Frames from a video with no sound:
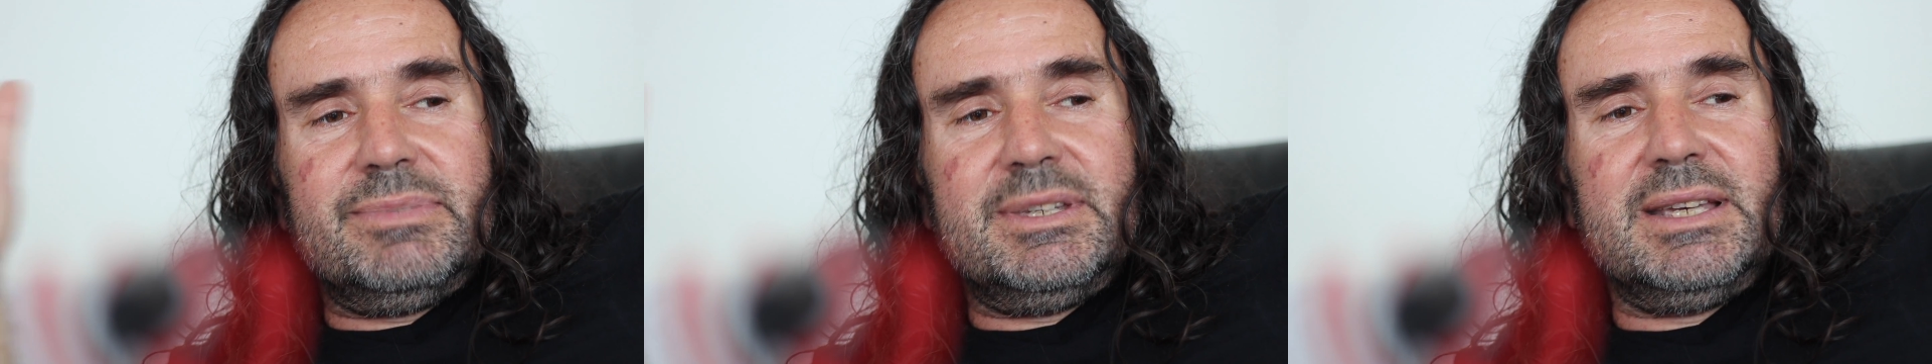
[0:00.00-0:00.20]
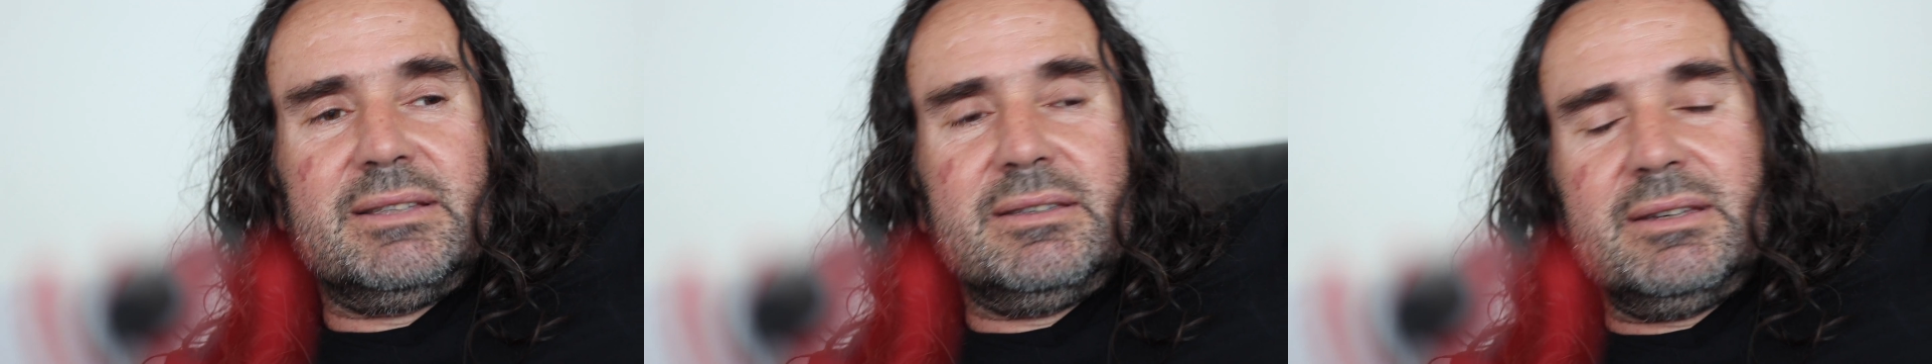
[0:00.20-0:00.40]

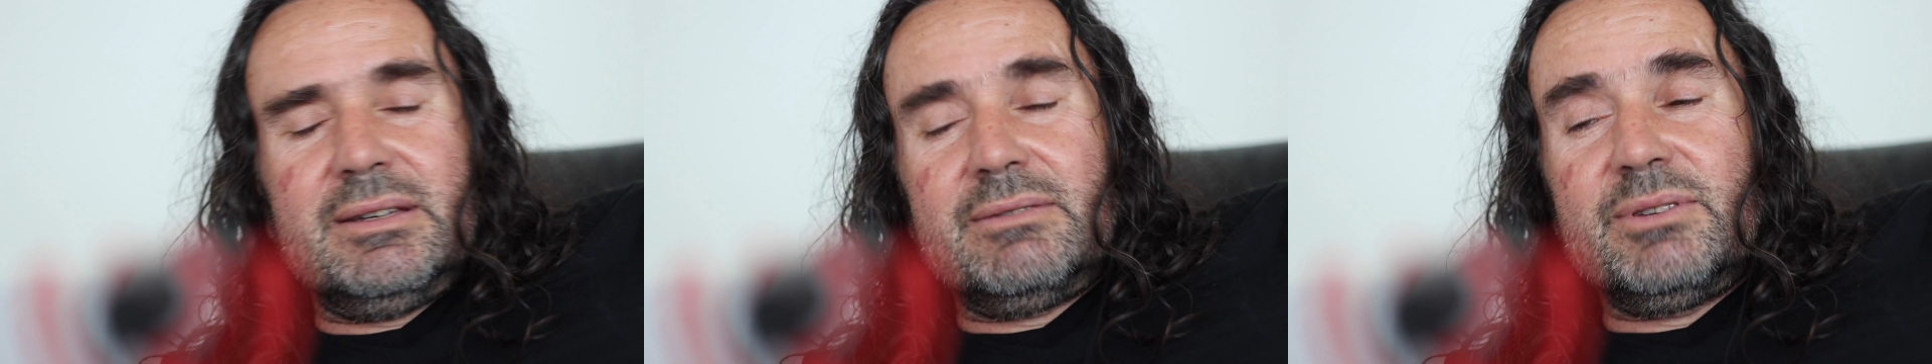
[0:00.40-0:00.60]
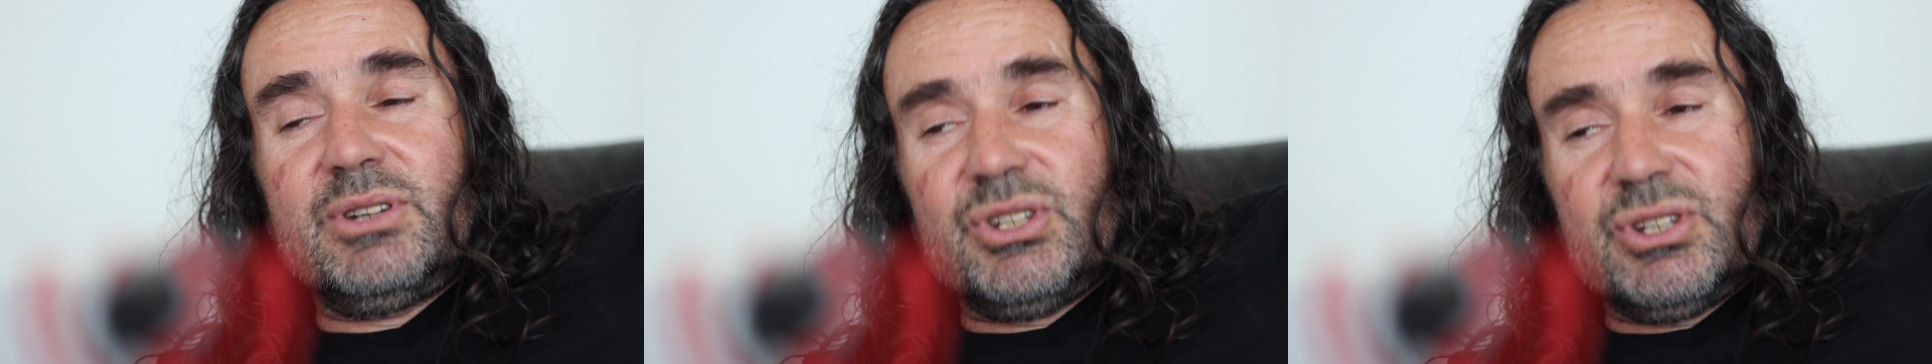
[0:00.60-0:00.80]
getting
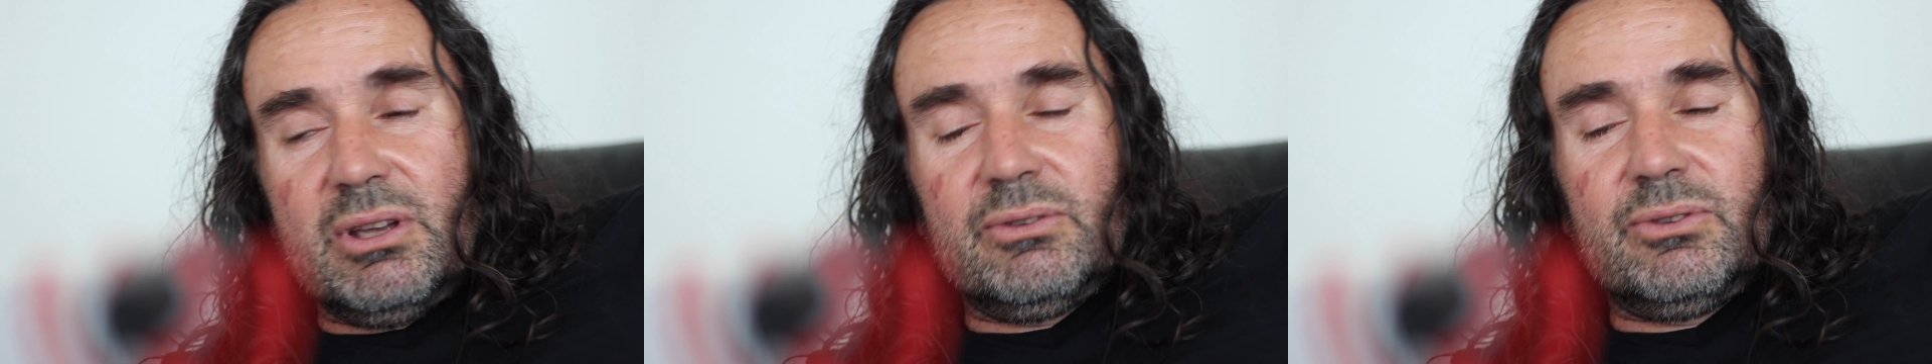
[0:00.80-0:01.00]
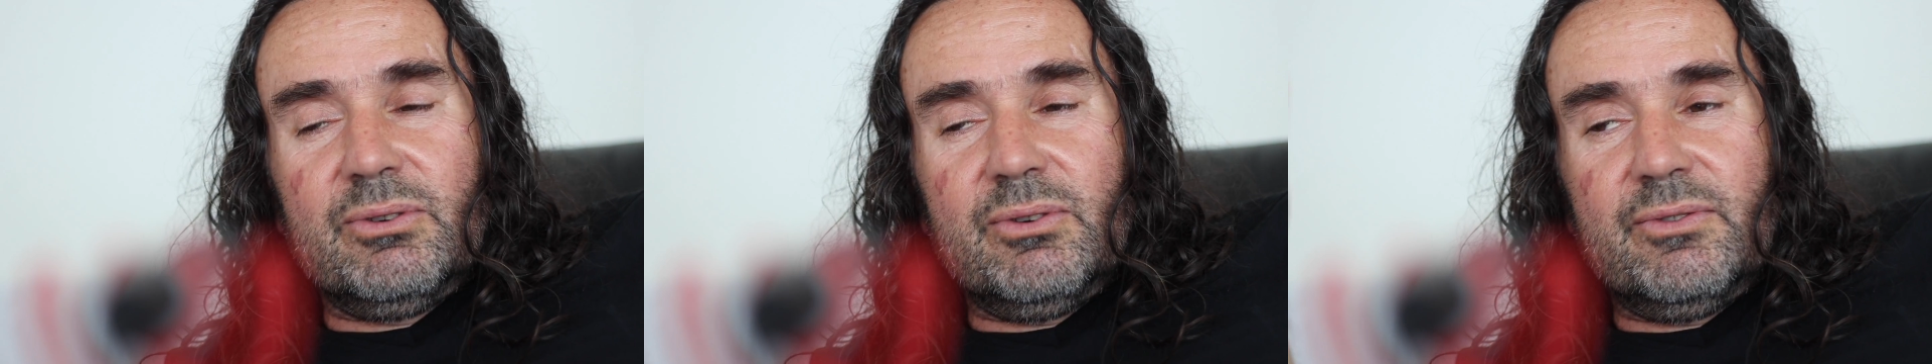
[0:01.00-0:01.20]
rich
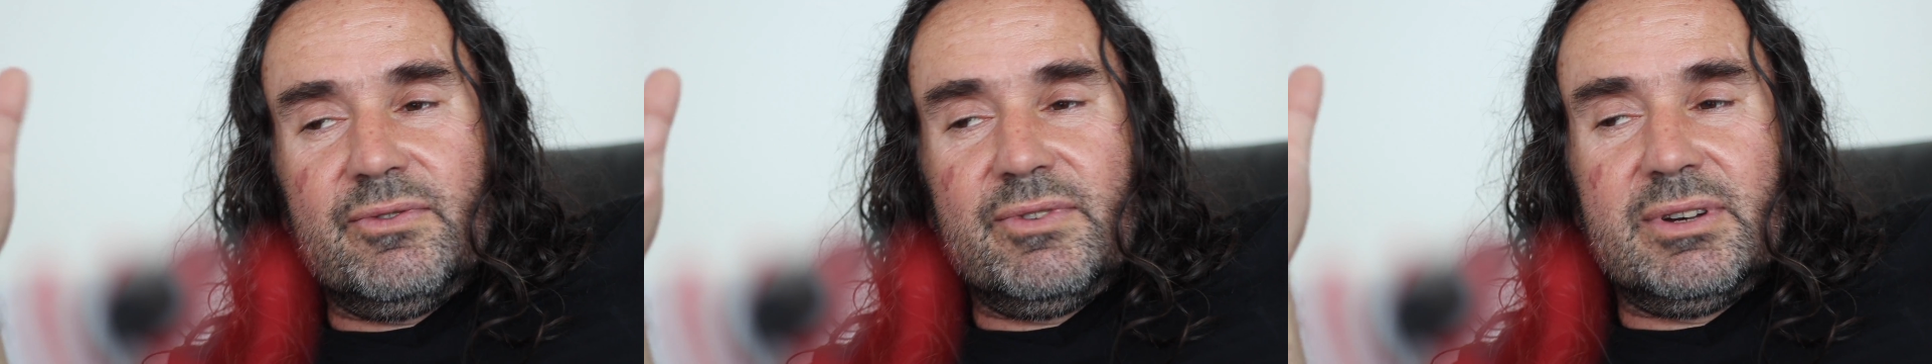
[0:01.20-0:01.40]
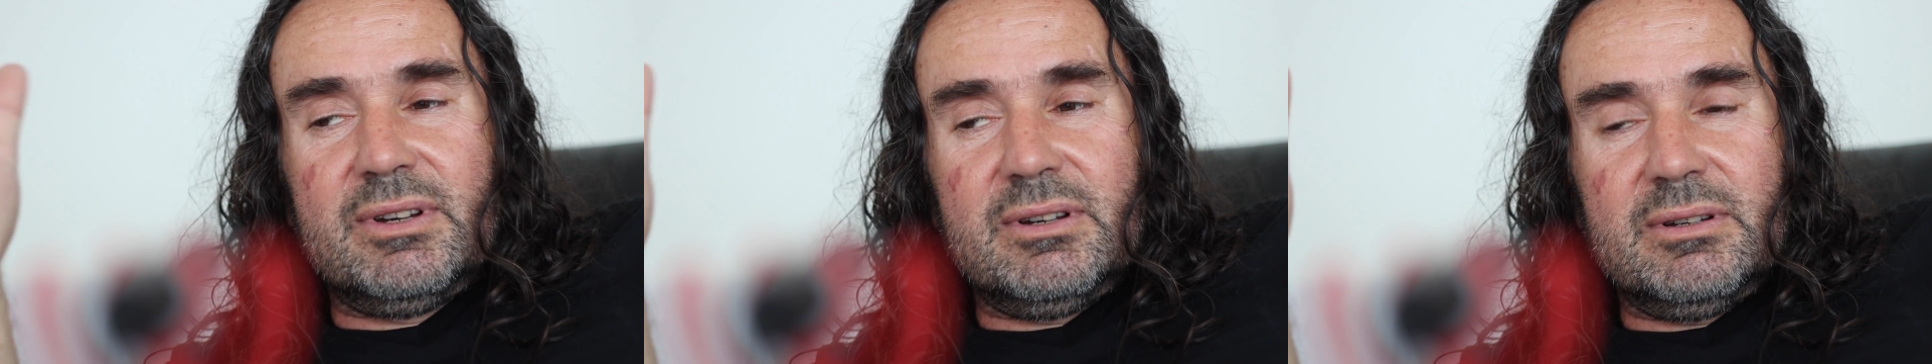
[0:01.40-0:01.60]
out
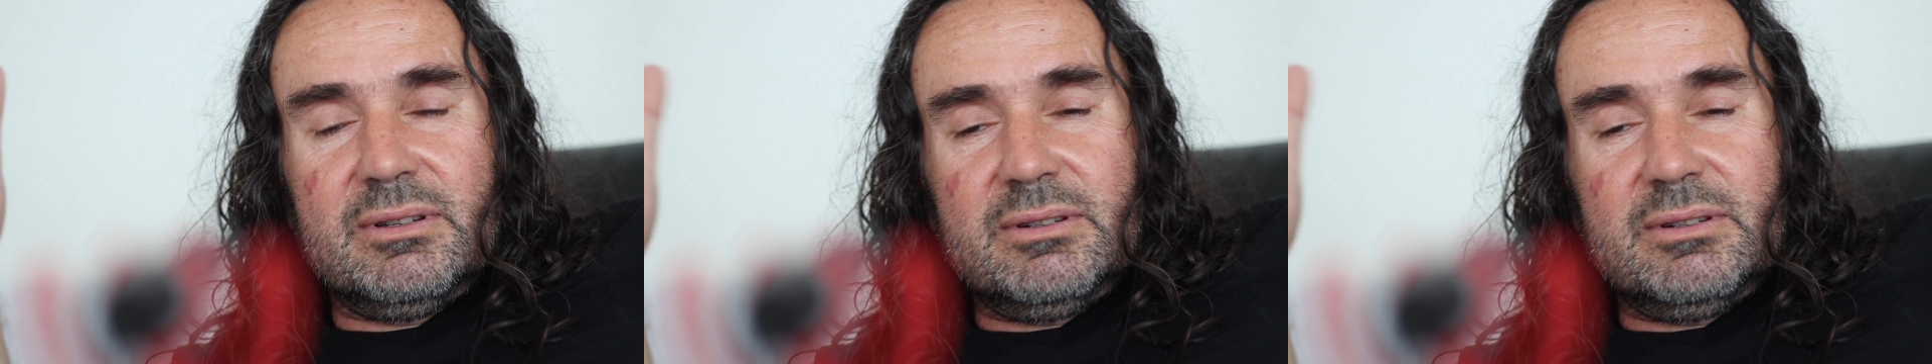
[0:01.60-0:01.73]
of a